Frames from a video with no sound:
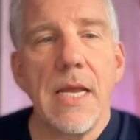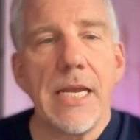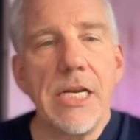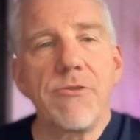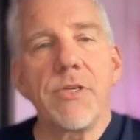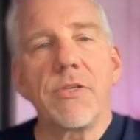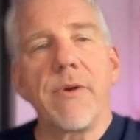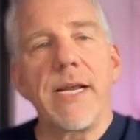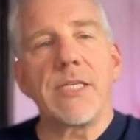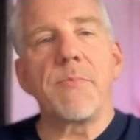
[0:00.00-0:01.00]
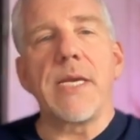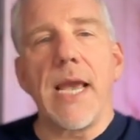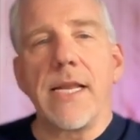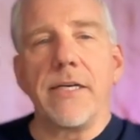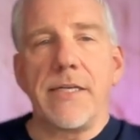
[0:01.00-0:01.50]
interest rates
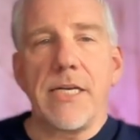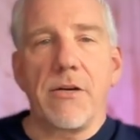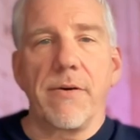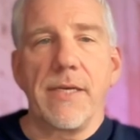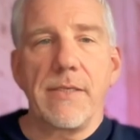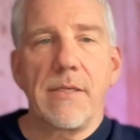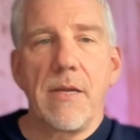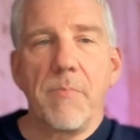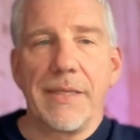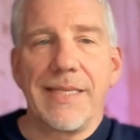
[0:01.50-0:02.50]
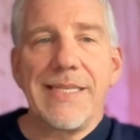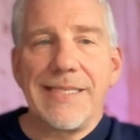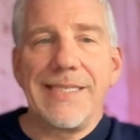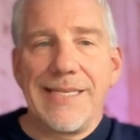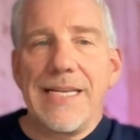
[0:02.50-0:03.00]
began to decrease, but this
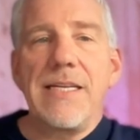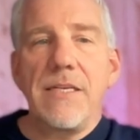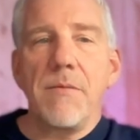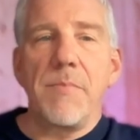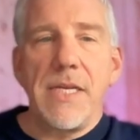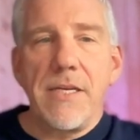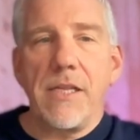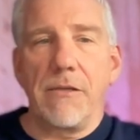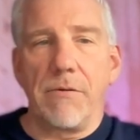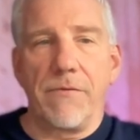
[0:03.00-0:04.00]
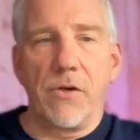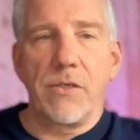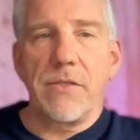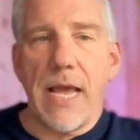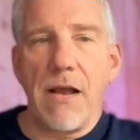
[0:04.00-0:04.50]
didn't immediately
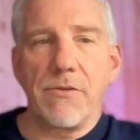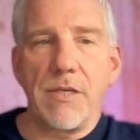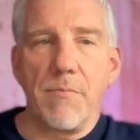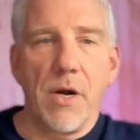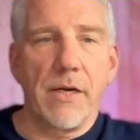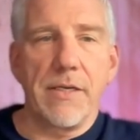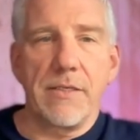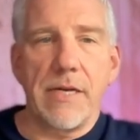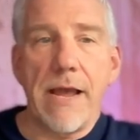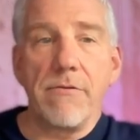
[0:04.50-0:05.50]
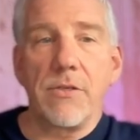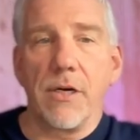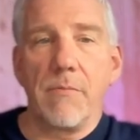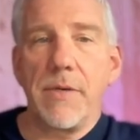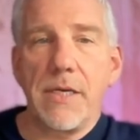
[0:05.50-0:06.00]
reverse the housing market
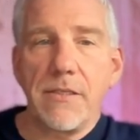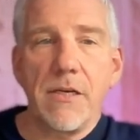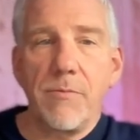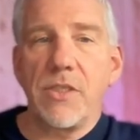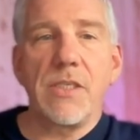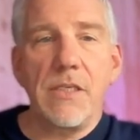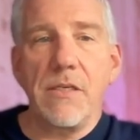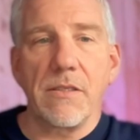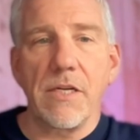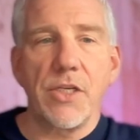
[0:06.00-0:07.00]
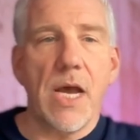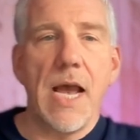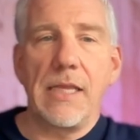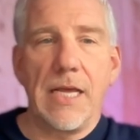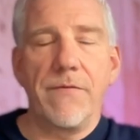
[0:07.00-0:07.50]
downturn because there was still such a
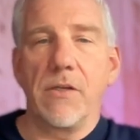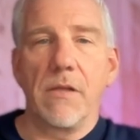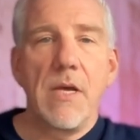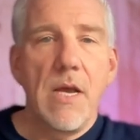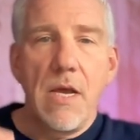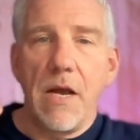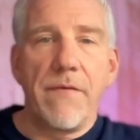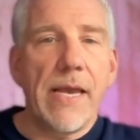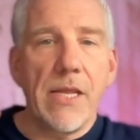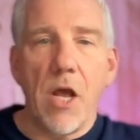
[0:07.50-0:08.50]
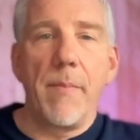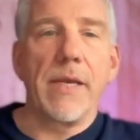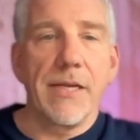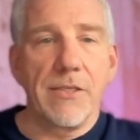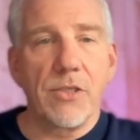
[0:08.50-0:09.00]
high level of
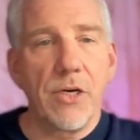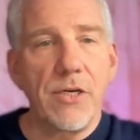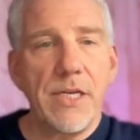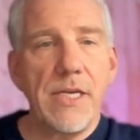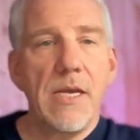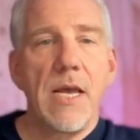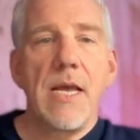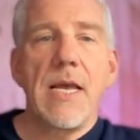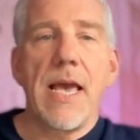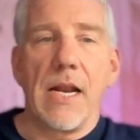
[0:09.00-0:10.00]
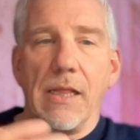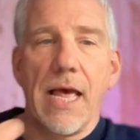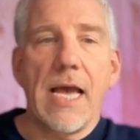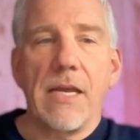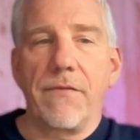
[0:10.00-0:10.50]
economic uncertainty and a
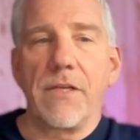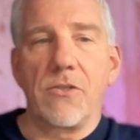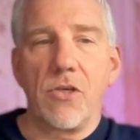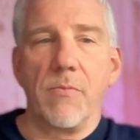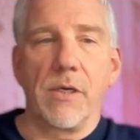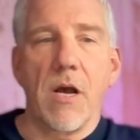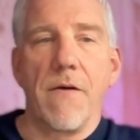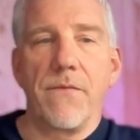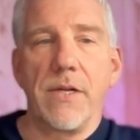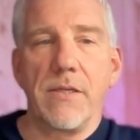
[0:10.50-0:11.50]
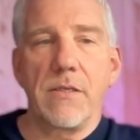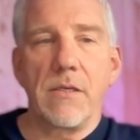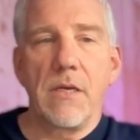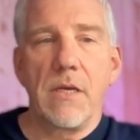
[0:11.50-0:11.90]
lack of consumer confidence.